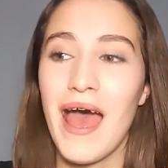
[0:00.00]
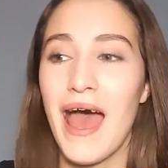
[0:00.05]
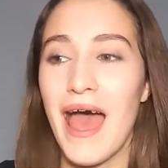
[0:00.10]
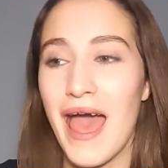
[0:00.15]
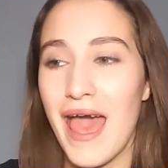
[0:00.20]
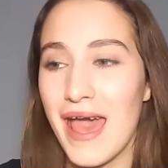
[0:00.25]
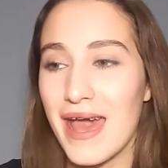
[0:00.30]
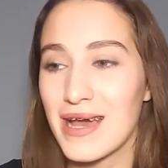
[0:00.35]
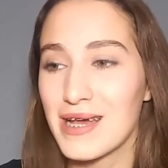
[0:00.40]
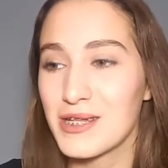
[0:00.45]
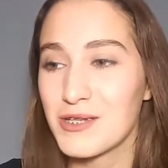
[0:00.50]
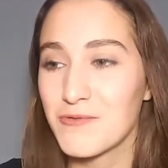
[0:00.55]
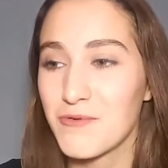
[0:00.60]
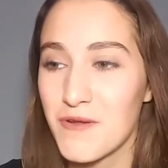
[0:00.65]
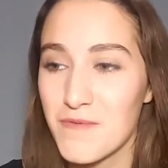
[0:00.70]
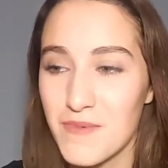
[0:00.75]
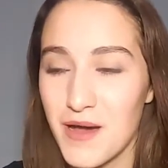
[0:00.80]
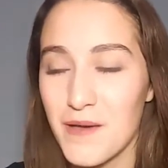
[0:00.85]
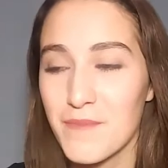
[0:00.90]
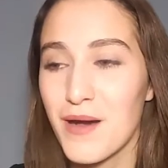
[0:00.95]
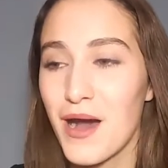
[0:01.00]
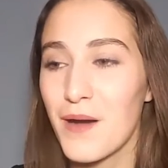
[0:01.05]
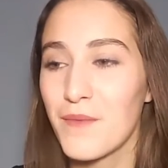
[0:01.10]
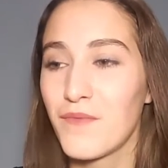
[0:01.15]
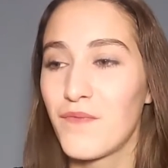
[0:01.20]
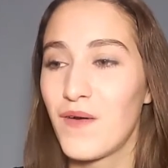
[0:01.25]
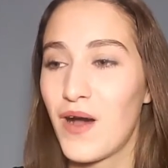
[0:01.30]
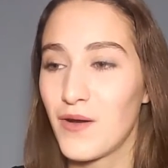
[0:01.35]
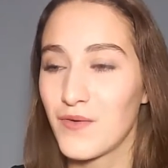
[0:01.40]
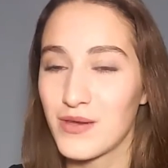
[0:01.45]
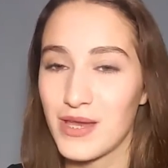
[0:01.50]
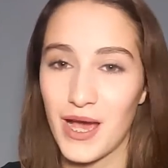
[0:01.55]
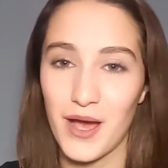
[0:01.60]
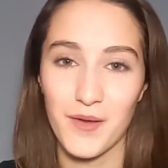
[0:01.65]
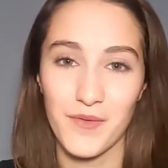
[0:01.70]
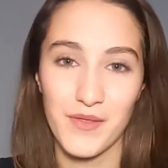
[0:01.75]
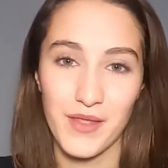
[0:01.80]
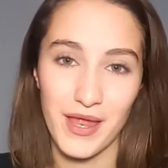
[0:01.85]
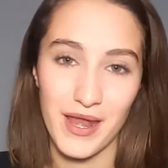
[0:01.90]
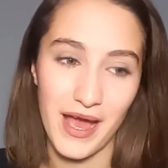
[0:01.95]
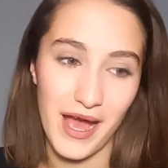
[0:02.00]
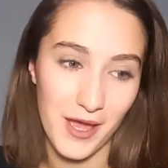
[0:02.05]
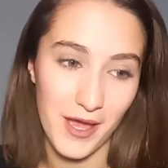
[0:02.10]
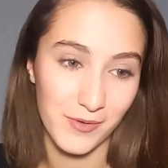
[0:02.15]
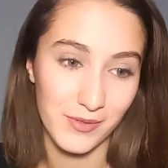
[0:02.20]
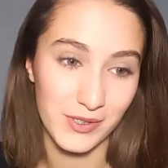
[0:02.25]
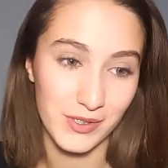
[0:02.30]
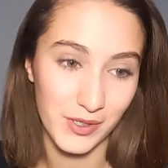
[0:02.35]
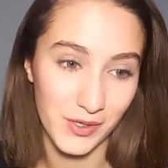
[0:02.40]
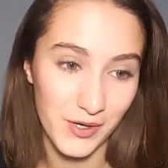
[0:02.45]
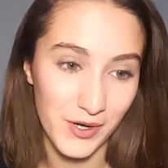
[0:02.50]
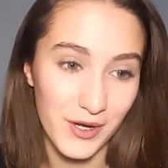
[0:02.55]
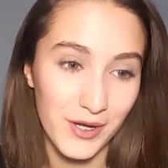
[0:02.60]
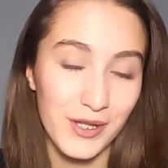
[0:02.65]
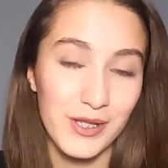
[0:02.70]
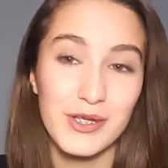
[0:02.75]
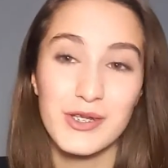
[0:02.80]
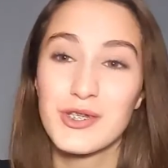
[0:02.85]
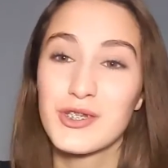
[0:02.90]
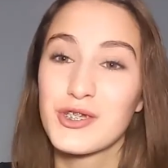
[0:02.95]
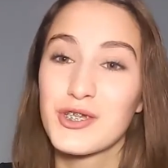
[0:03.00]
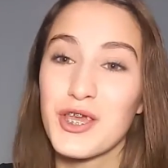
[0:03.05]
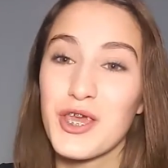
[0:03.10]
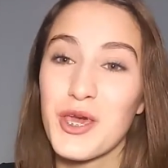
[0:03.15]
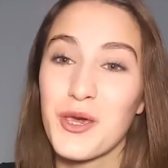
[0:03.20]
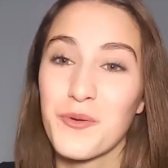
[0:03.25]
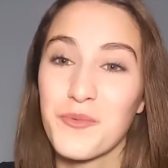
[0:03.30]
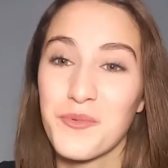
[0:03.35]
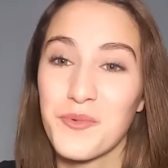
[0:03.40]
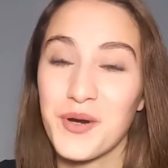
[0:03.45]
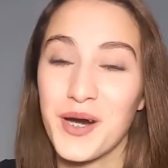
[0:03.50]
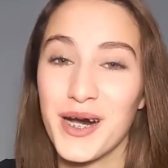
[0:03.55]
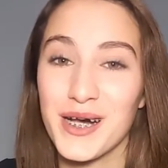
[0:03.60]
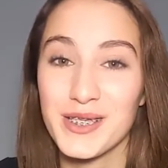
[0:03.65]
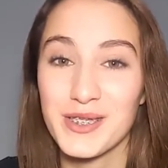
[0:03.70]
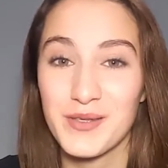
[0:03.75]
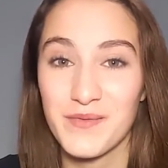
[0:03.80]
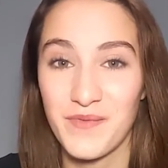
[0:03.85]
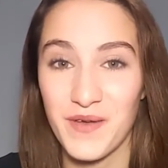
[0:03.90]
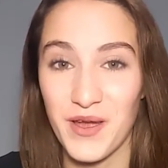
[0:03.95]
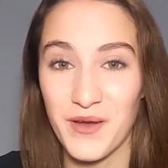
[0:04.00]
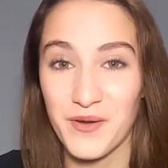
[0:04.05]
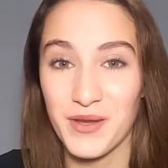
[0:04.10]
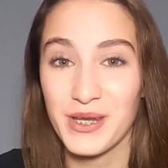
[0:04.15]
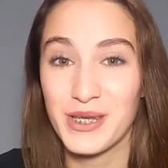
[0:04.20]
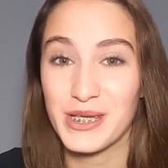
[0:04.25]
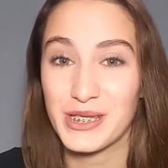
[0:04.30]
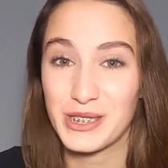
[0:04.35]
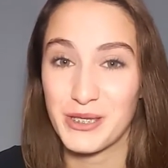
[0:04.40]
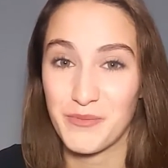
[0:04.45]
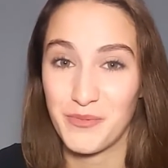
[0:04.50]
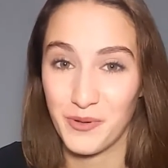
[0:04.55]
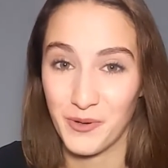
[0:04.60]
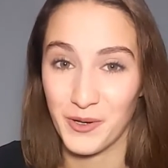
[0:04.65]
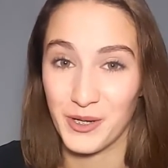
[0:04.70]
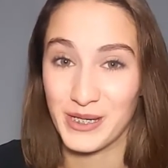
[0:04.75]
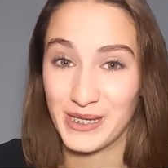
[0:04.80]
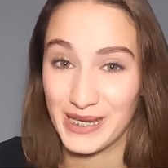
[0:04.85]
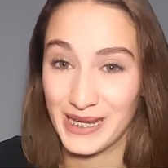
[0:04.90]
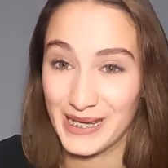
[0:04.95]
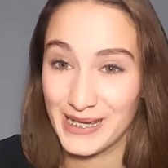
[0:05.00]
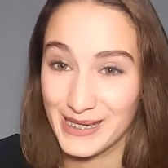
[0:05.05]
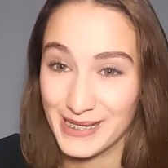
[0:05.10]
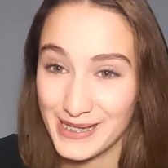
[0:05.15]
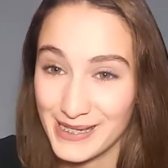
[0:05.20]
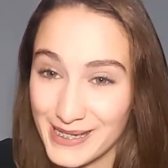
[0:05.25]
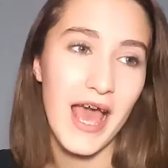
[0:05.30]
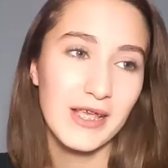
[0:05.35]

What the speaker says: And when my mom found out that I was a girl, she was very disappointed.